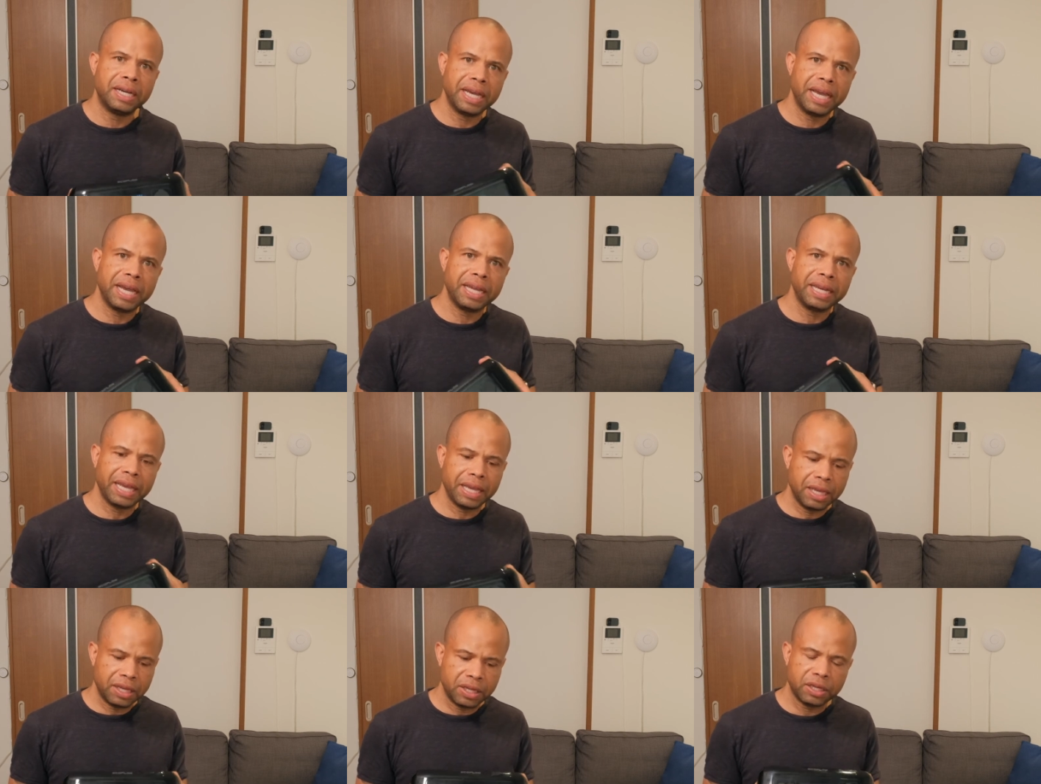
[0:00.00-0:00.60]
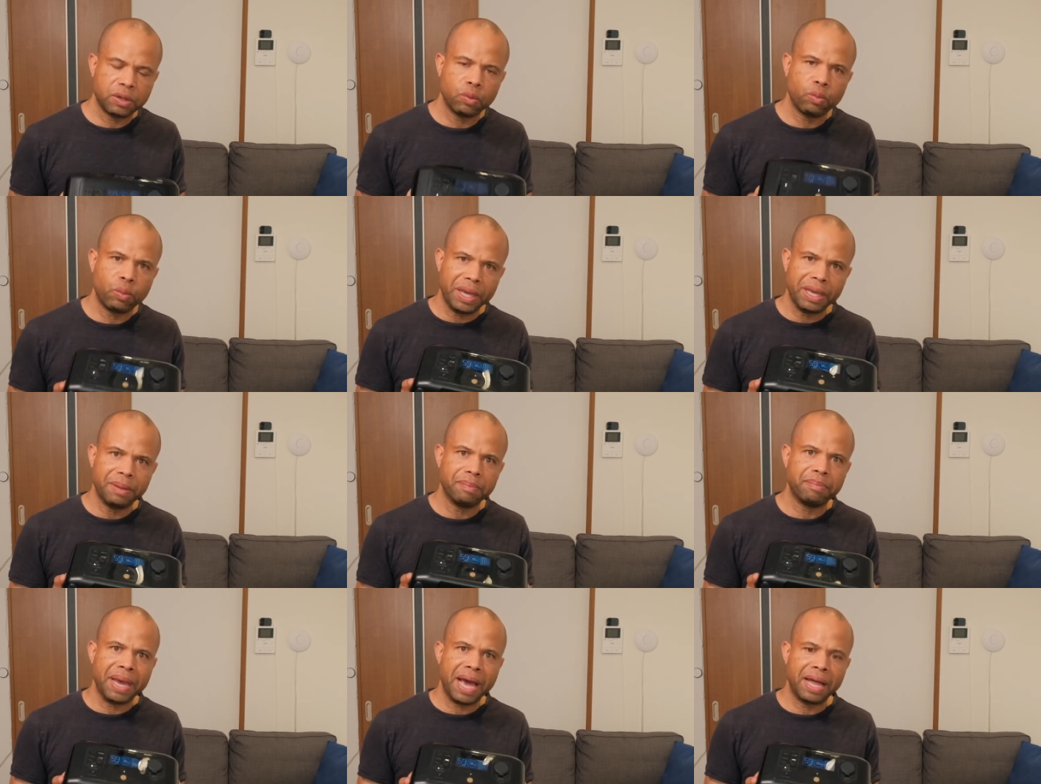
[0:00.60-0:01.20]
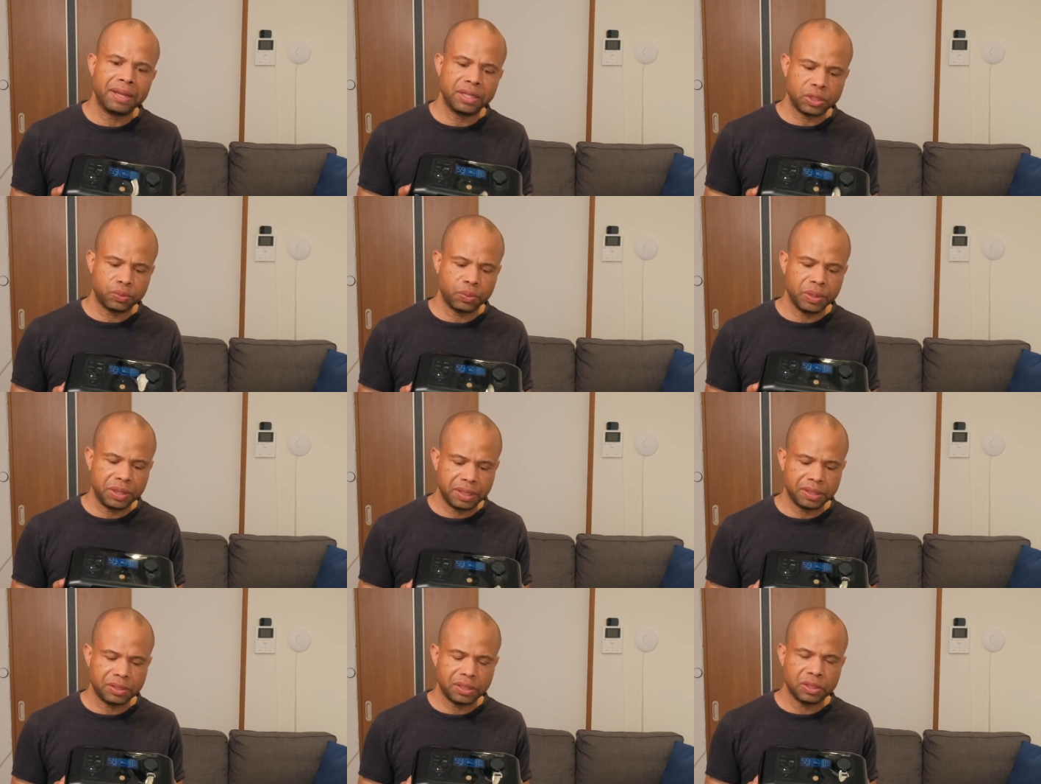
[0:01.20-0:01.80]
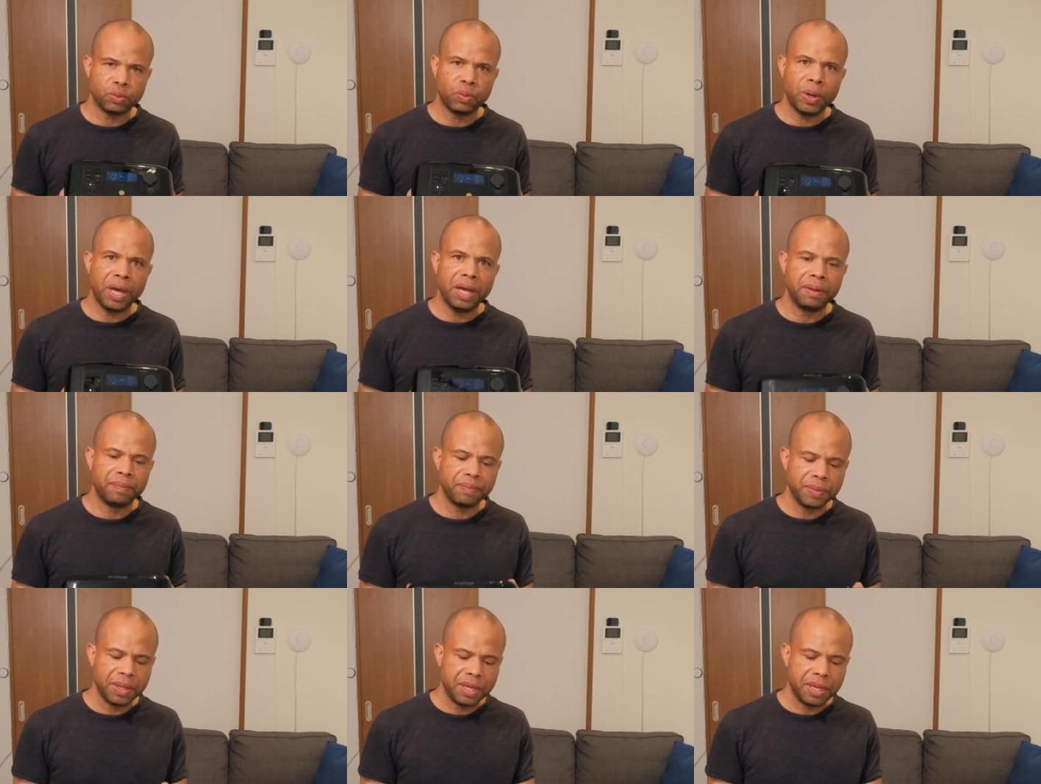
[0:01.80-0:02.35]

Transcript: And a good weight balance with this as well.